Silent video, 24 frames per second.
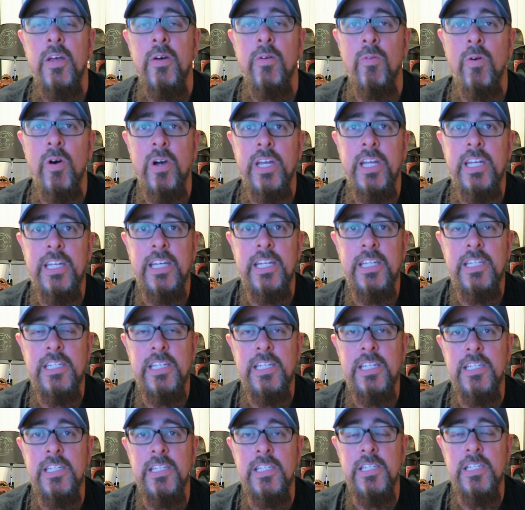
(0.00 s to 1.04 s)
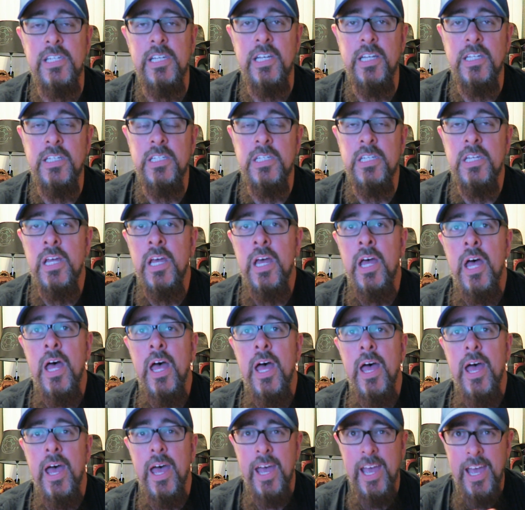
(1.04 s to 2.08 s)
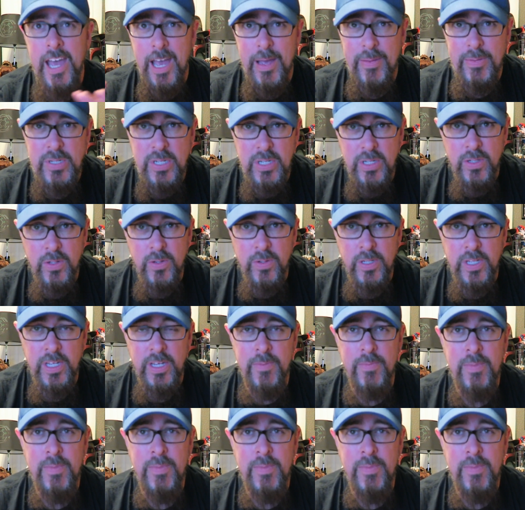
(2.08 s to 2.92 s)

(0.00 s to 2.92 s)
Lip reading: Walking Dead Season 6, absolutely